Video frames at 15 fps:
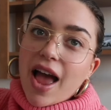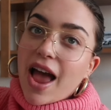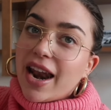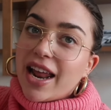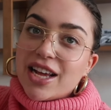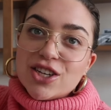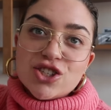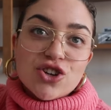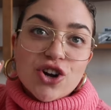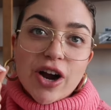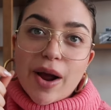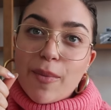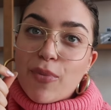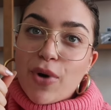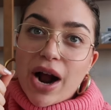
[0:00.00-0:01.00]
and I sure
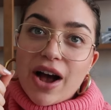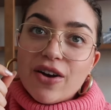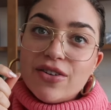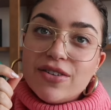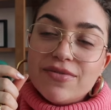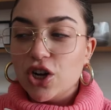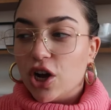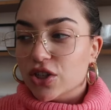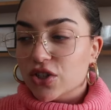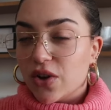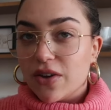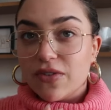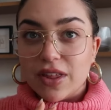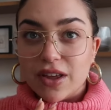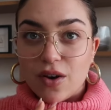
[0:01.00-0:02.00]
am proud. Also,
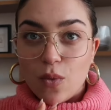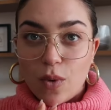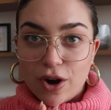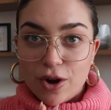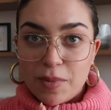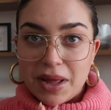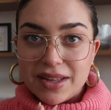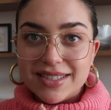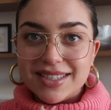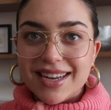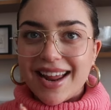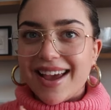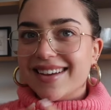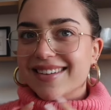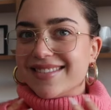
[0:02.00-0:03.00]
I feel like a watermelon
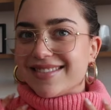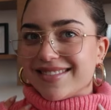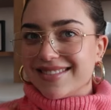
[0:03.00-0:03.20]
today.